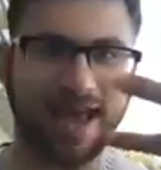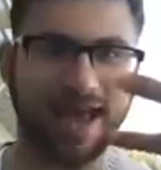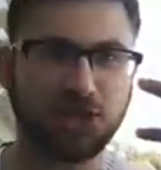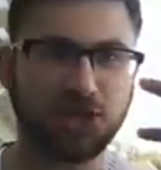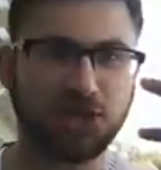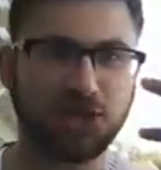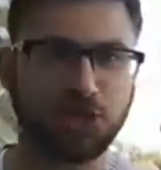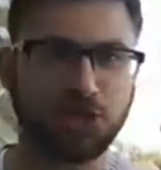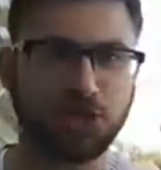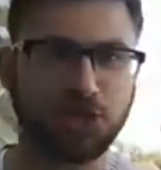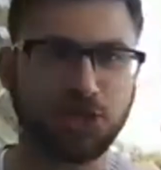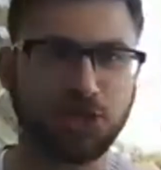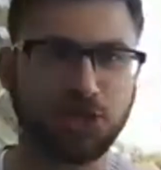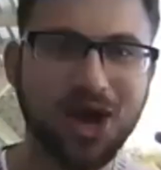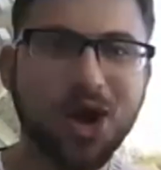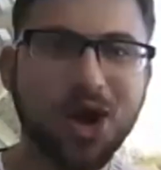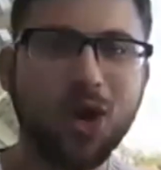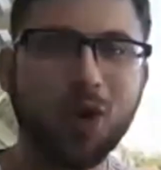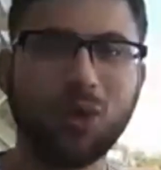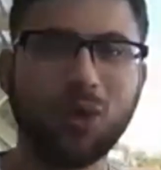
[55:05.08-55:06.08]
enterprise
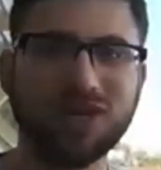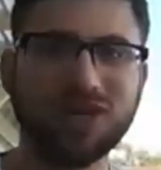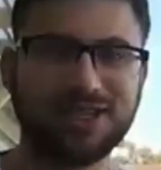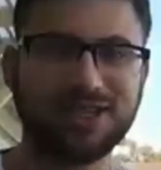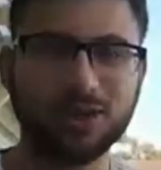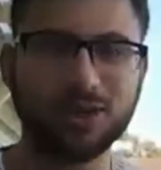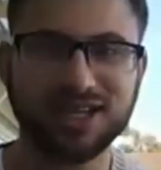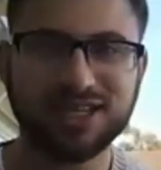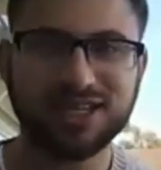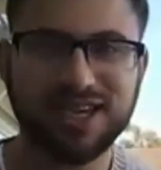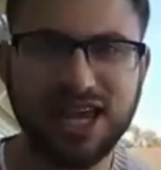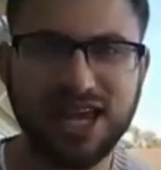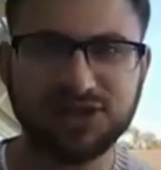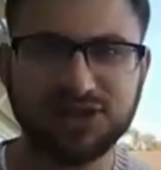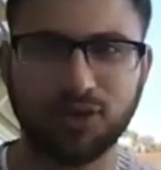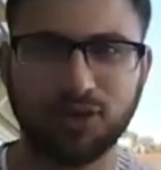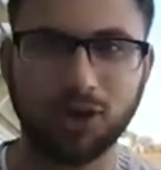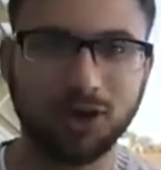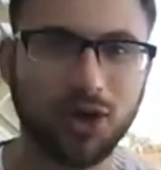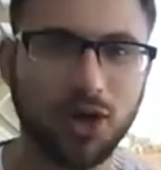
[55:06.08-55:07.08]
was so
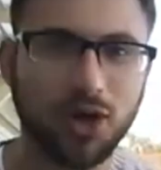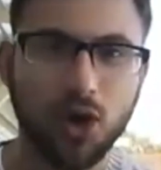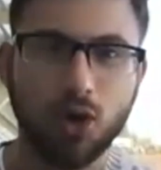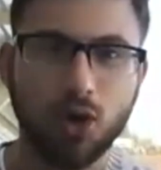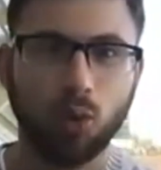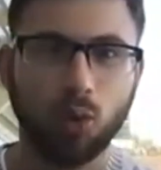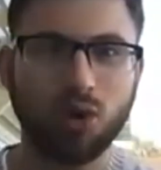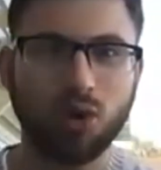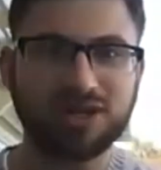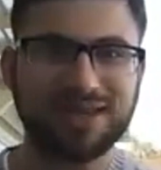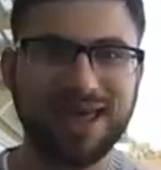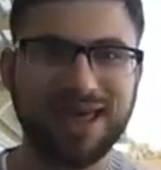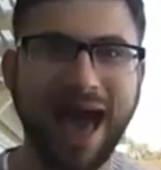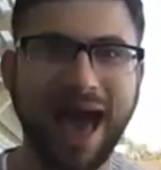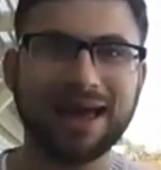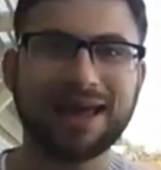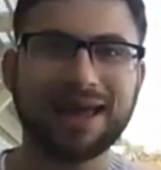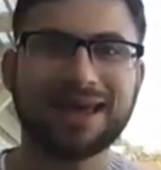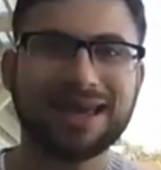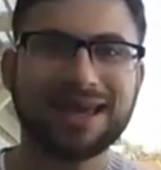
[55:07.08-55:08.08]
successful was
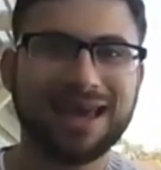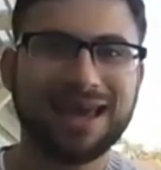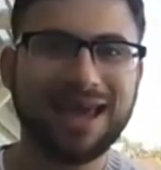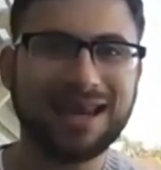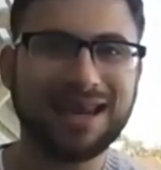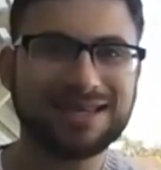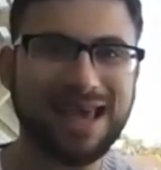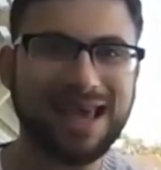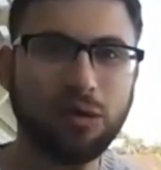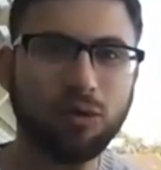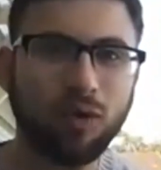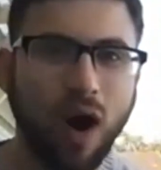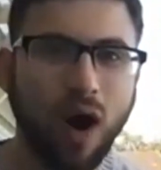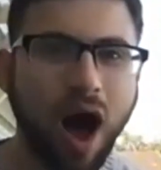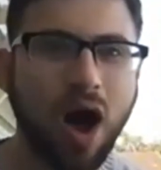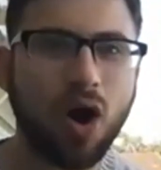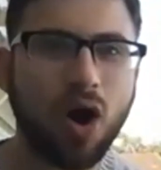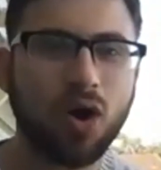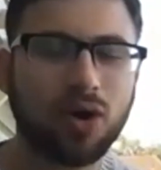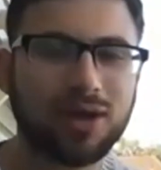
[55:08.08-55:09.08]
that it is a
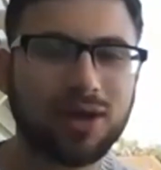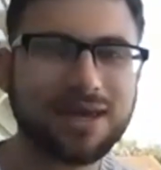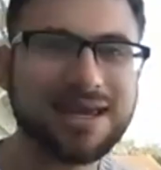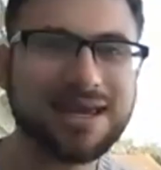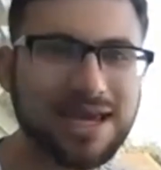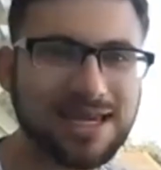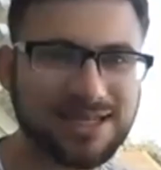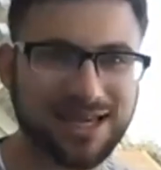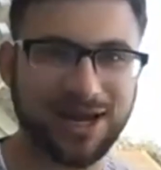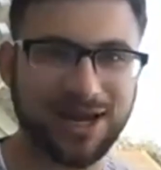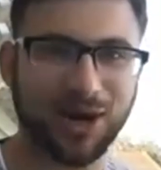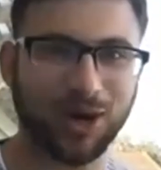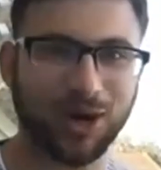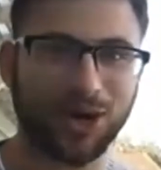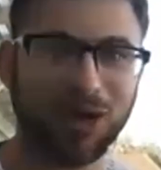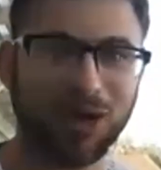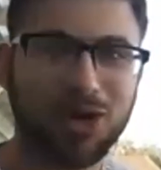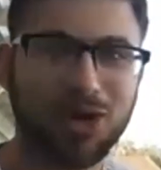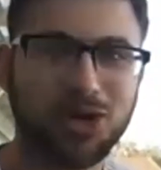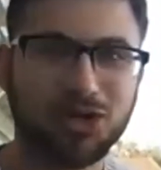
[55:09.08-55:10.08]
lot
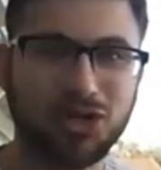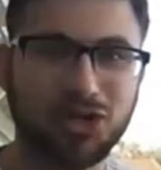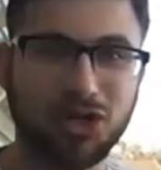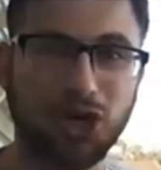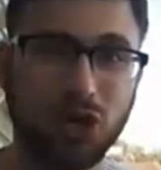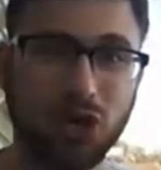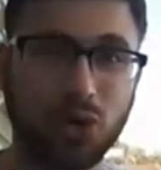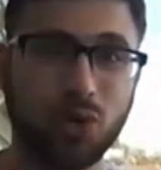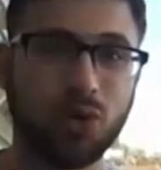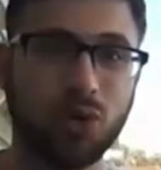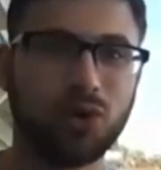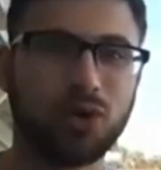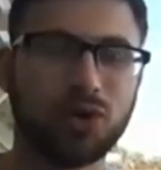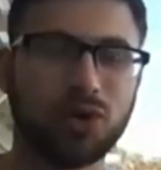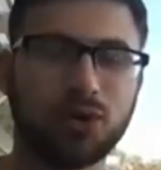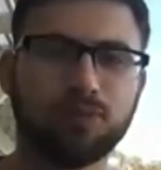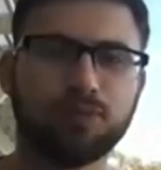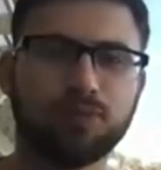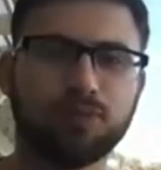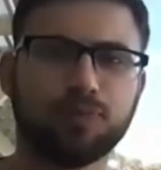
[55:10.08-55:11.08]
easier to
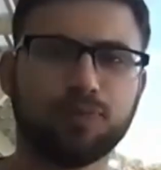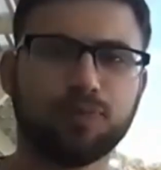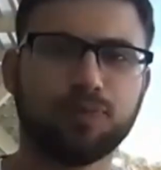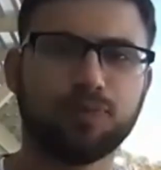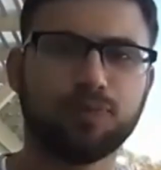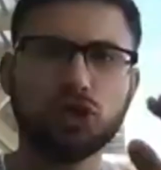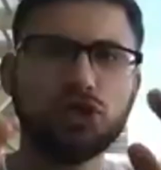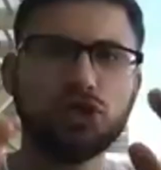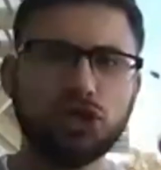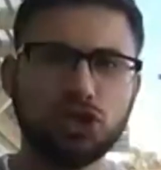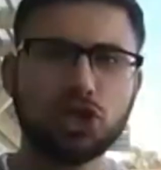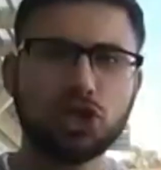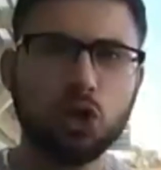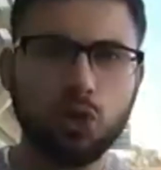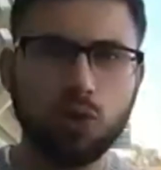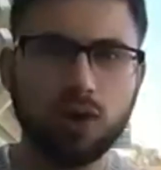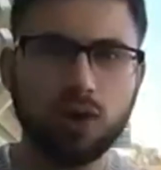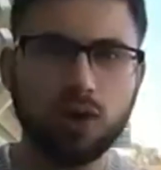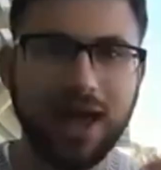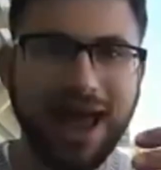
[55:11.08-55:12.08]

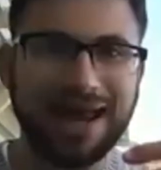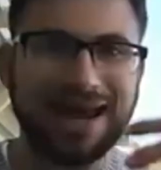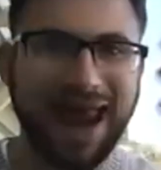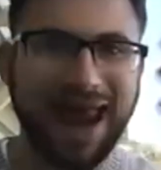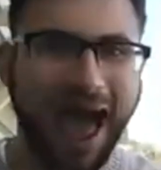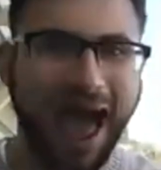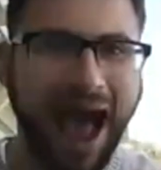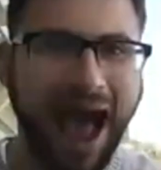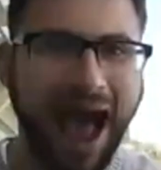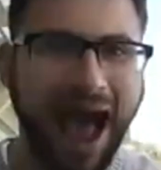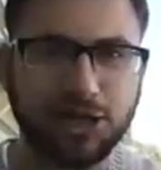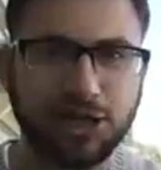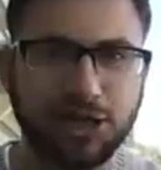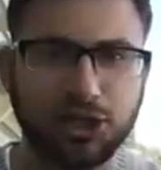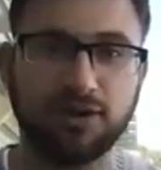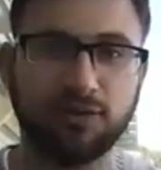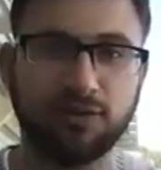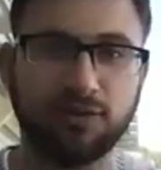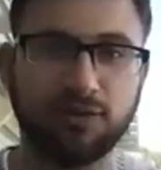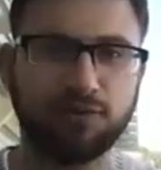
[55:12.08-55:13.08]
do an
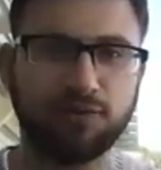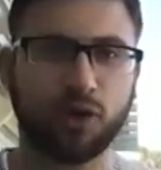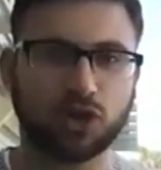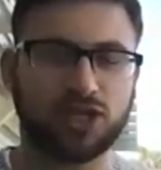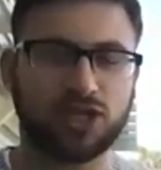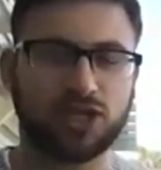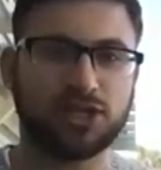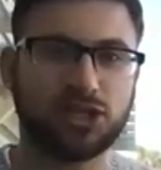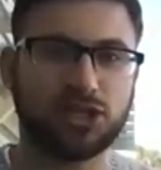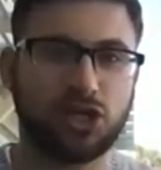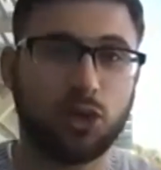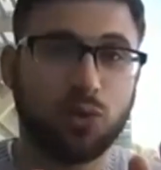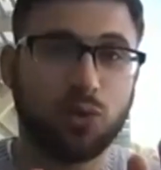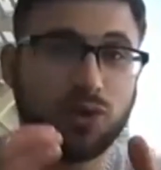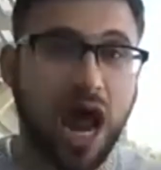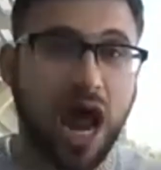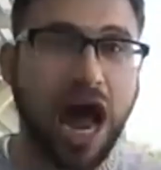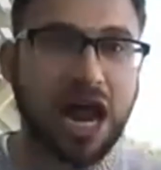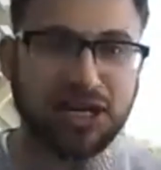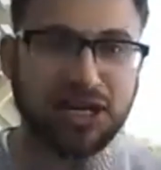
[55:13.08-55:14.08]
action versus to
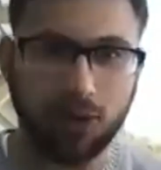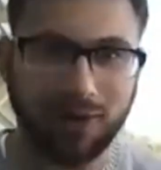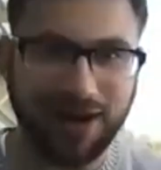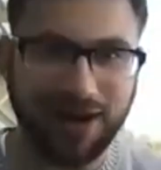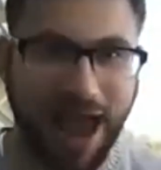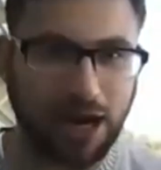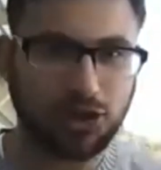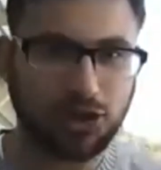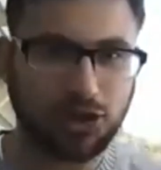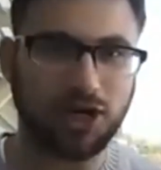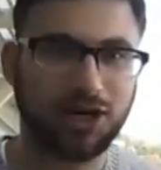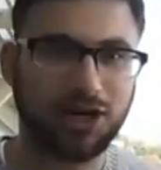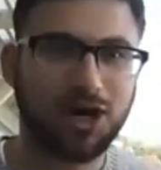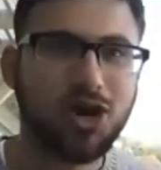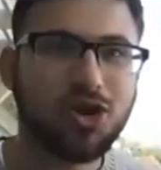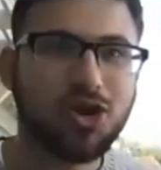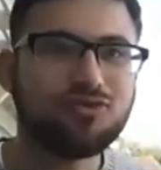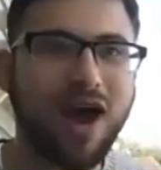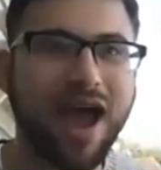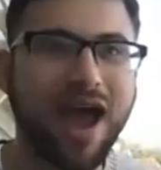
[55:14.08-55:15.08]
not do an action,
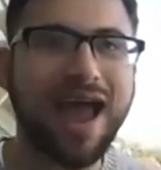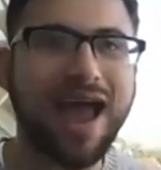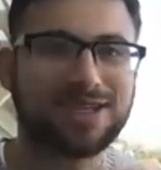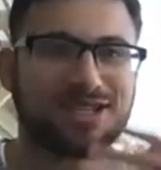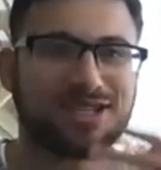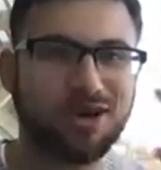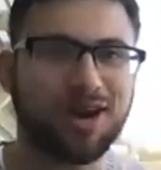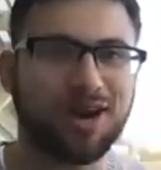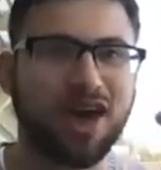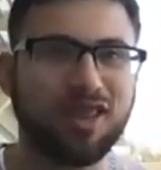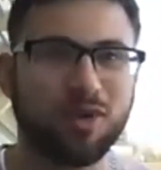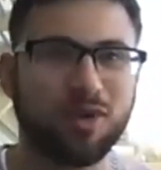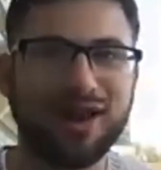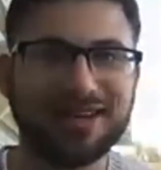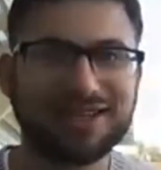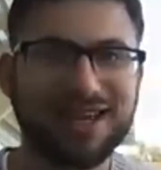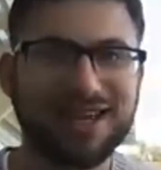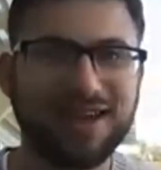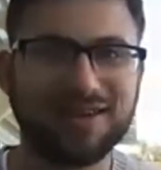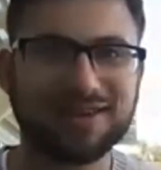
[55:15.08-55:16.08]
right? And so another way
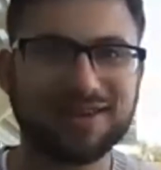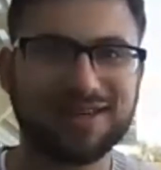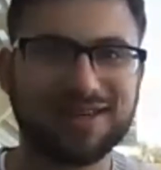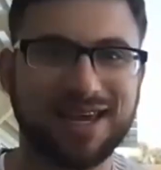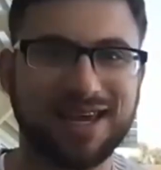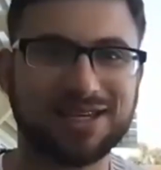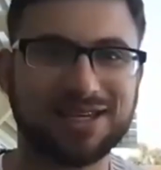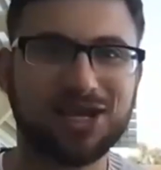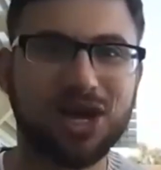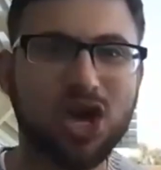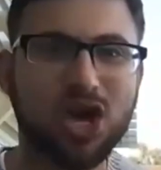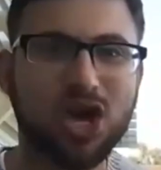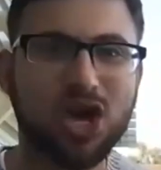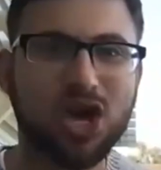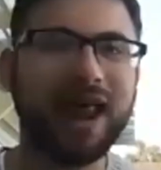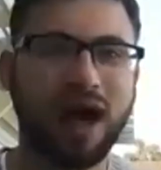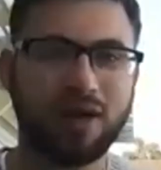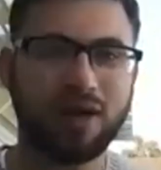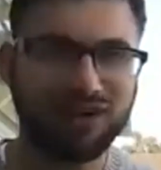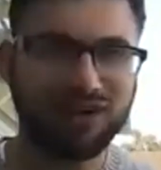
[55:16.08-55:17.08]
to say this is you
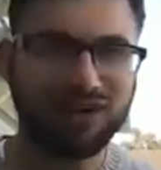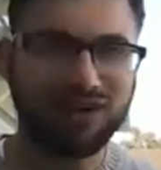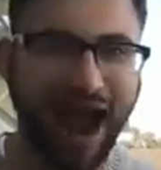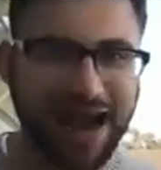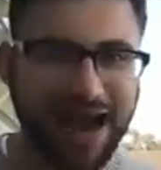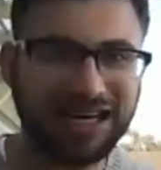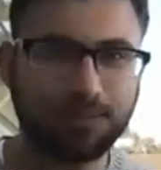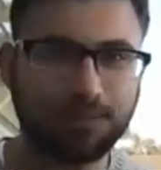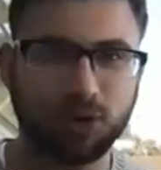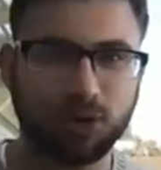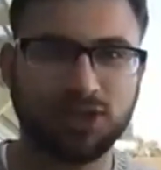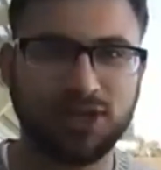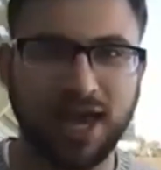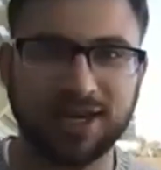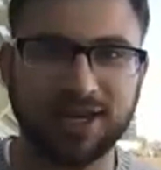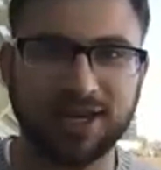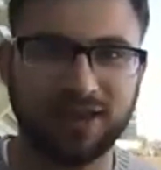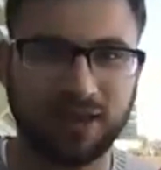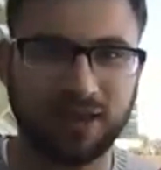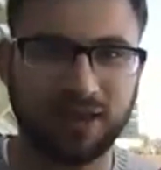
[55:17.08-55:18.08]
could have
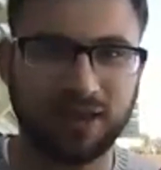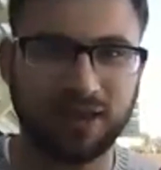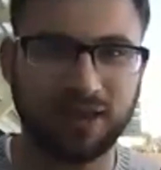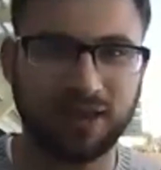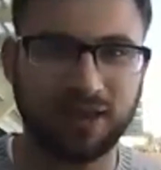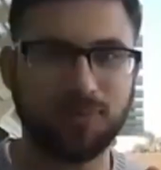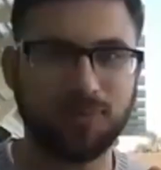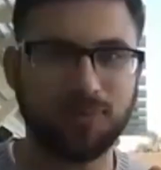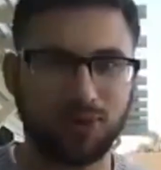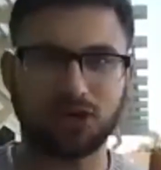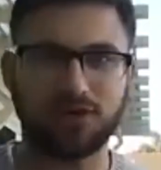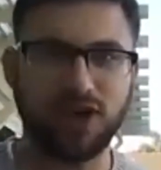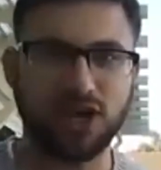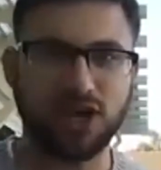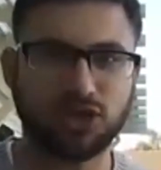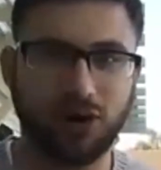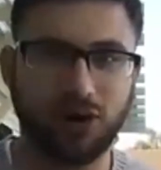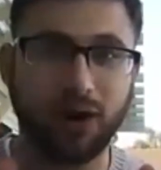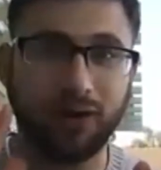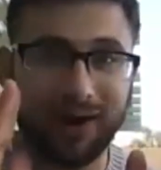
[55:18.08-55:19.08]
90% of the population of
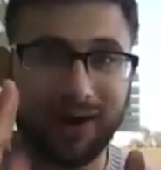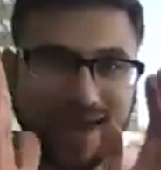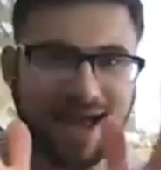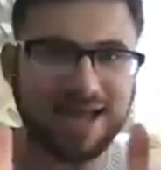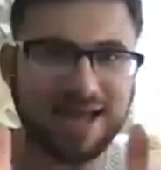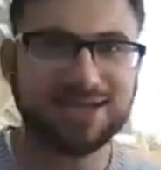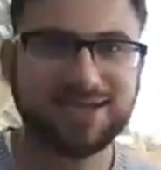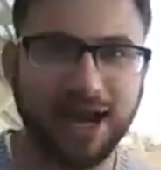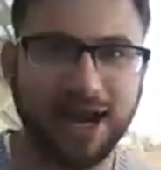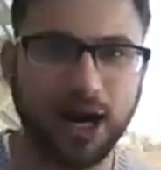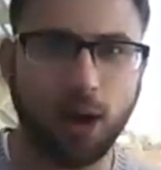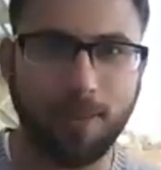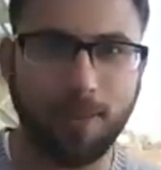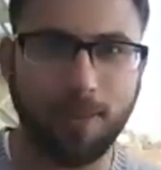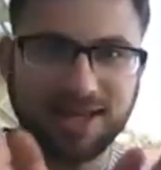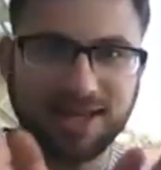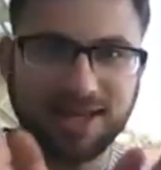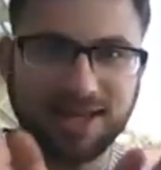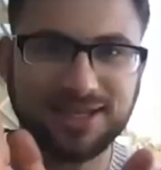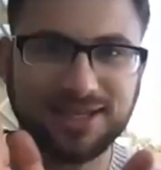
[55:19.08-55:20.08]
Israel against
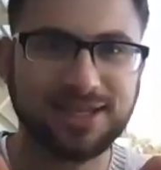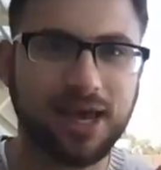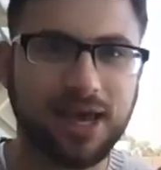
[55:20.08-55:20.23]
settlements.